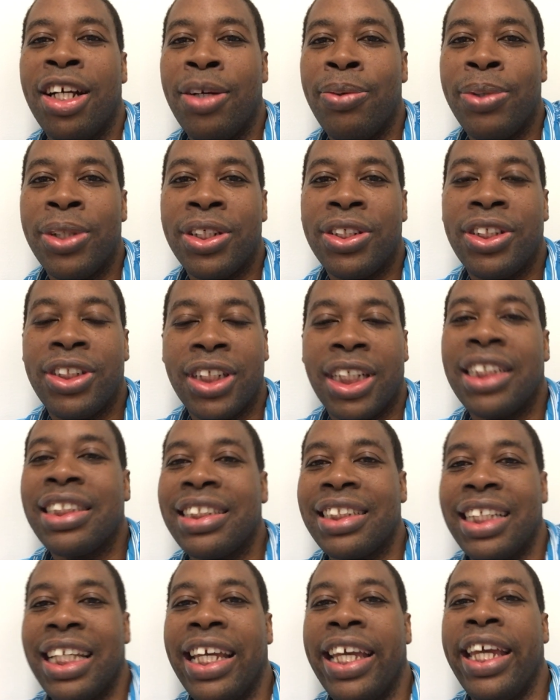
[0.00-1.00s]
were
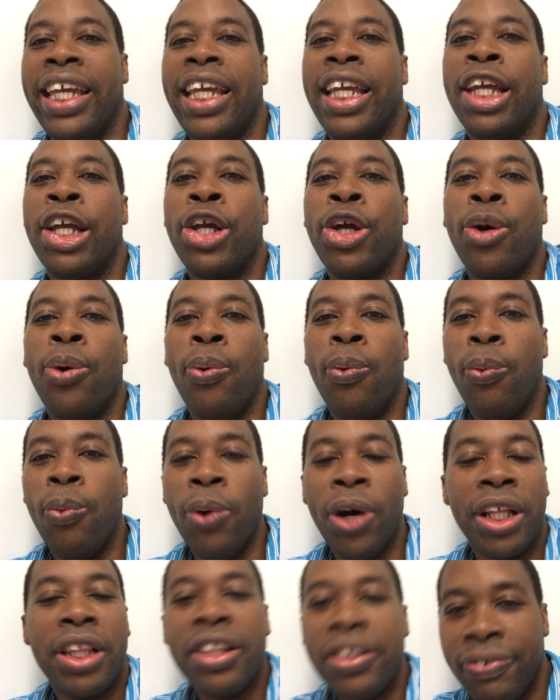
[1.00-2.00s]
just a
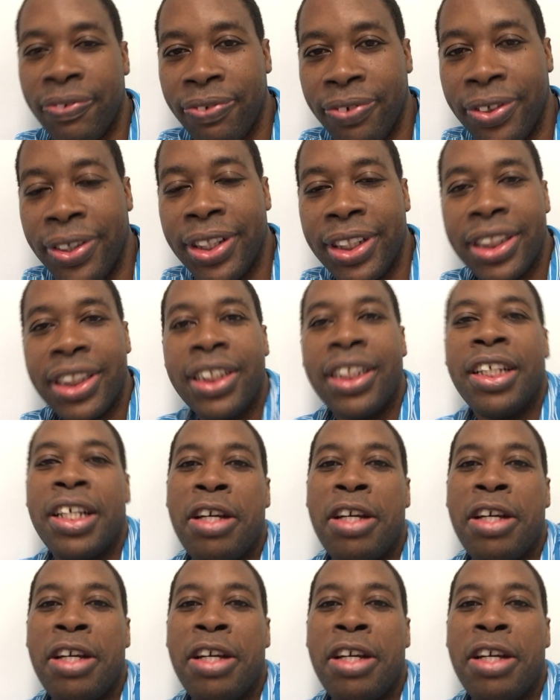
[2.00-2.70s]
wonderful